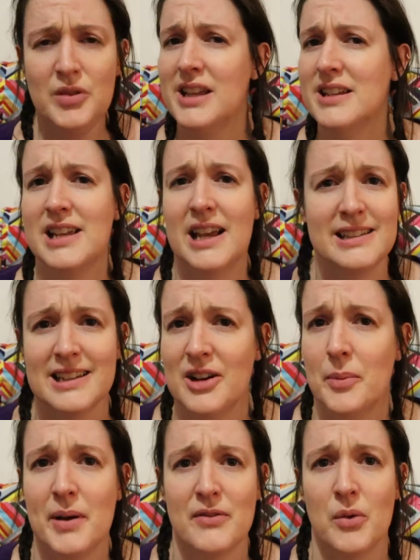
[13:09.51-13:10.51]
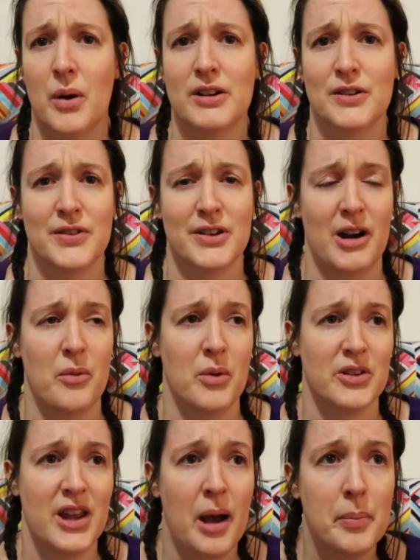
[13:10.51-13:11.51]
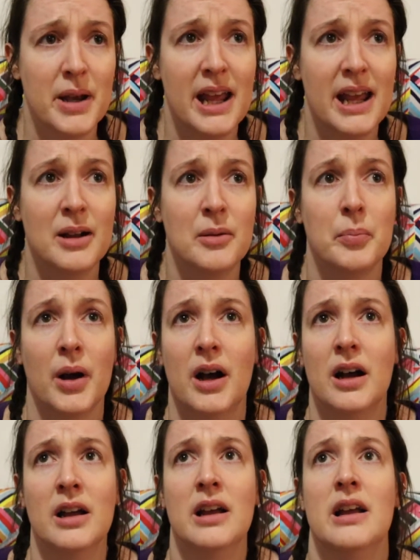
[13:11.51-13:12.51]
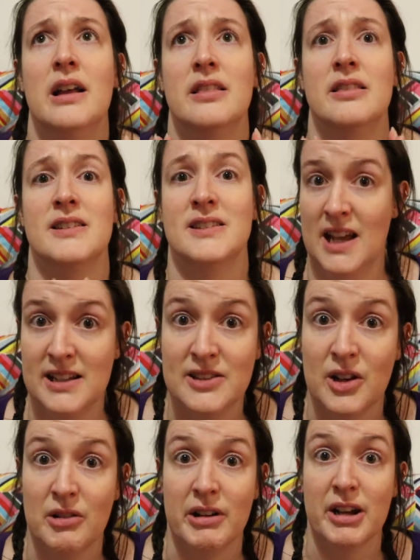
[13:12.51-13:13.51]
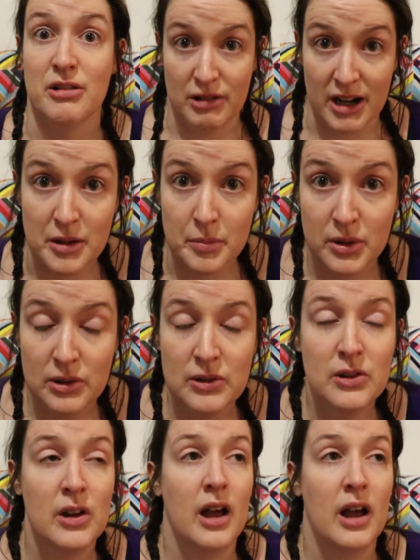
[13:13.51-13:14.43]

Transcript: It takes a little bit of a while to figure out what's happening, but the sets are incredible,